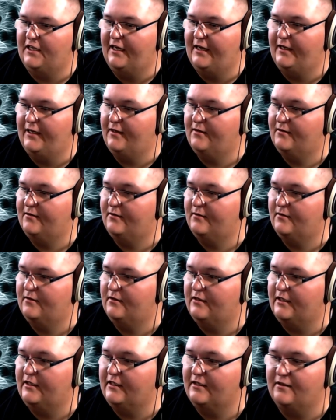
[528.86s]
day,
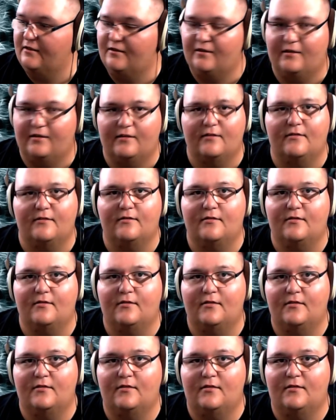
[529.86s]
and
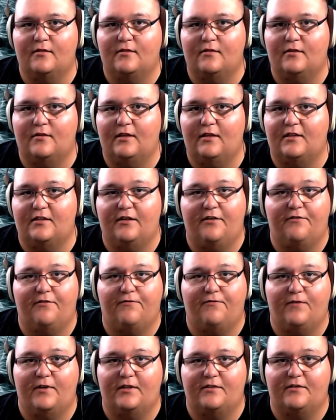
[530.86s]
yeah, tell your
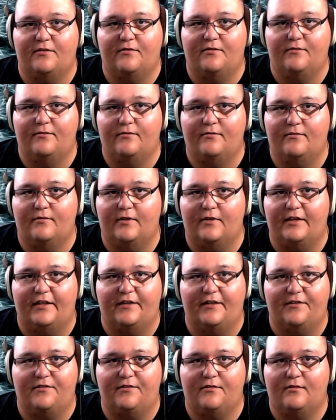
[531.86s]
friends, I
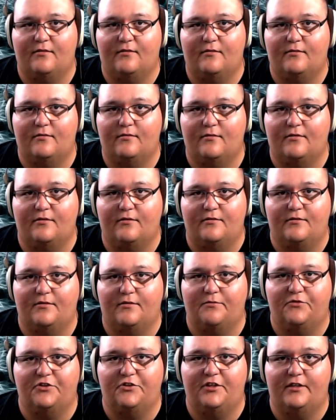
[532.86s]
guess, or
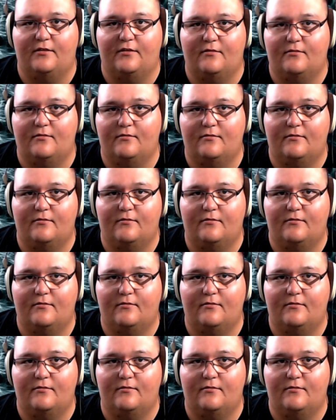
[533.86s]
some shit.